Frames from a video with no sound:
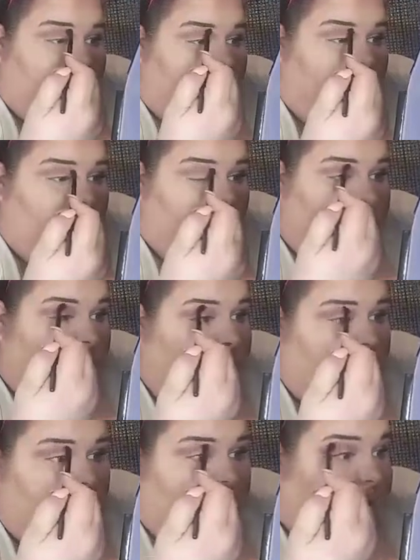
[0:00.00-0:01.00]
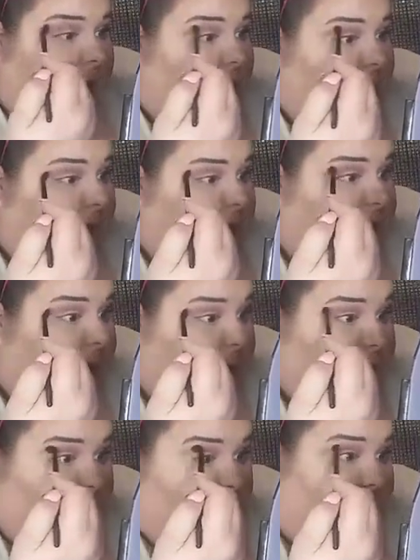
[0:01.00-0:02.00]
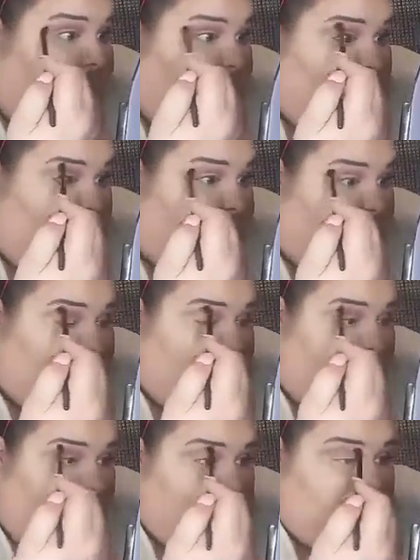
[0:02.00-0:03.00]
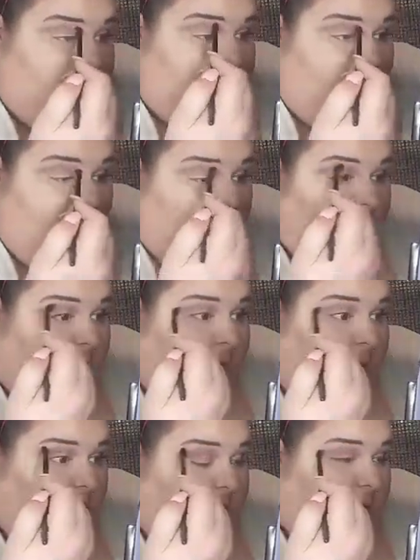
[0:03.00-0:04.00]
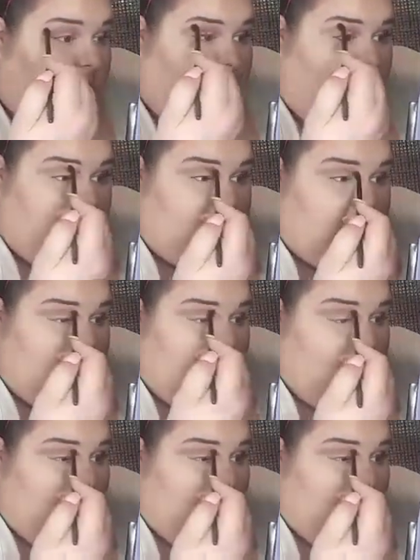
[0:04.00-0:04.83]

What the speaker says: in, I'm laying down the color, and then I'm blending out with the brush I'd used before or a clean brush.